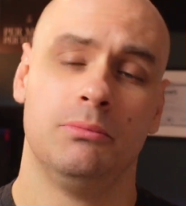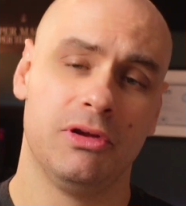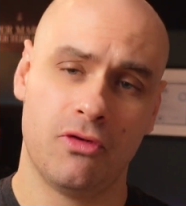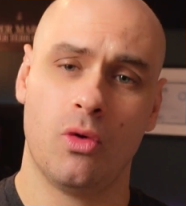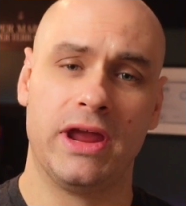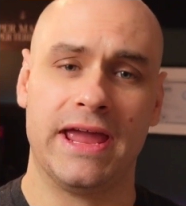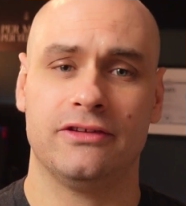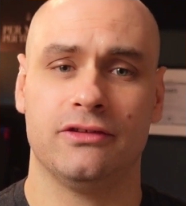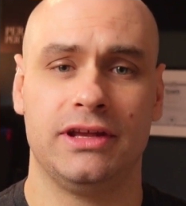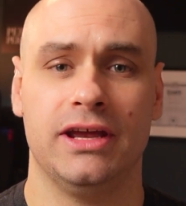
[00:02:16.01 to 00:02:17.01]
Before we get
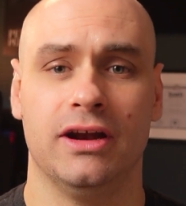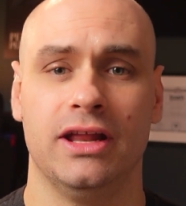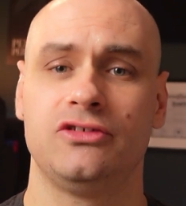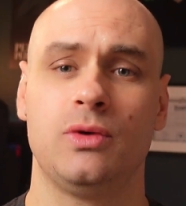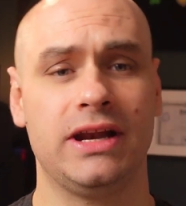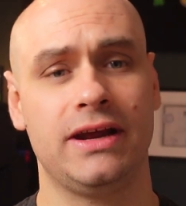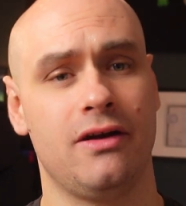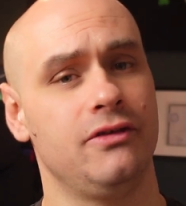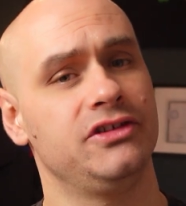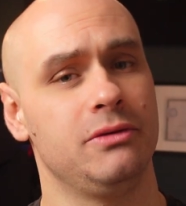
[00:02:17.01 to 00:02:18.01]
to the gear, let's quickly
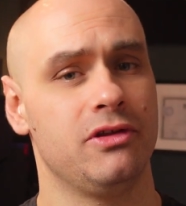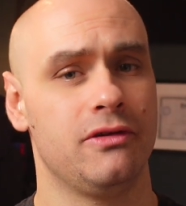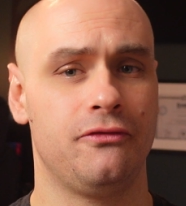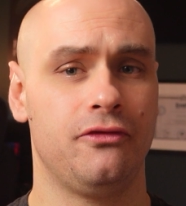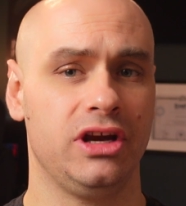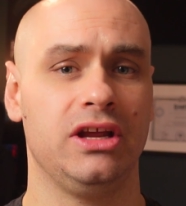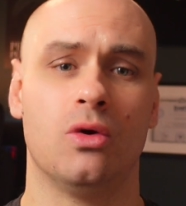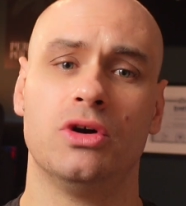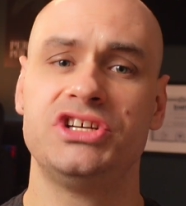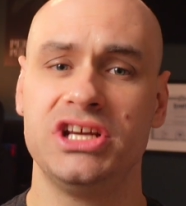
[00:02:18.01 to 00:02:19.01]
cover some of the free
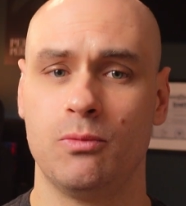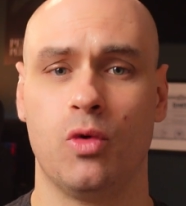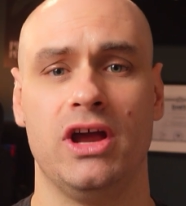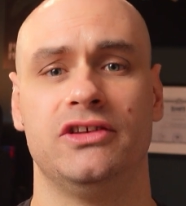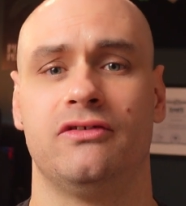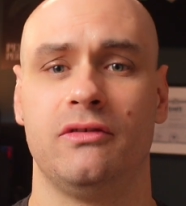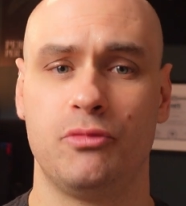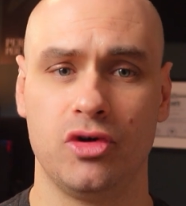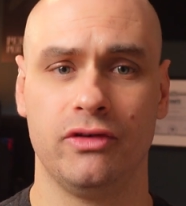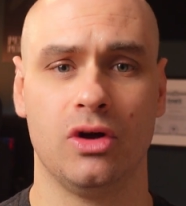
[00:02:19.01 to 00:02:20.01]
or cheap ways of
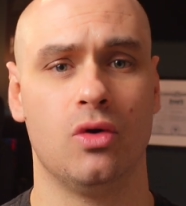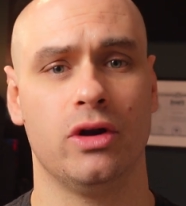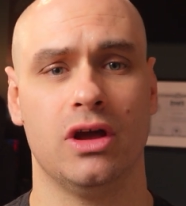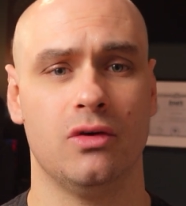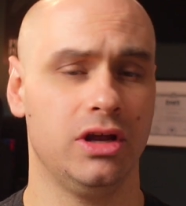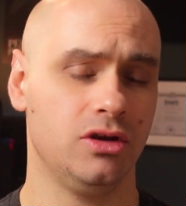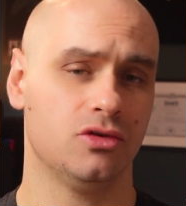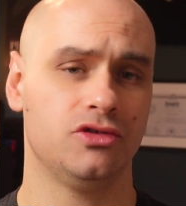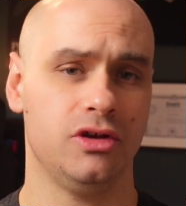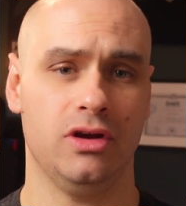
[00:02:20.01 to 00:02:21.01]
improving audio in
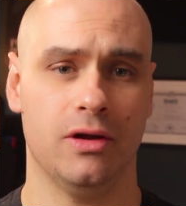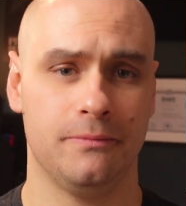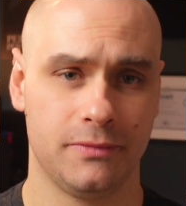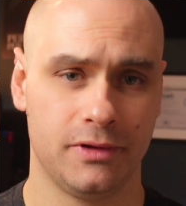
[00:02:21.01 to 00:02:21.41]
your studio.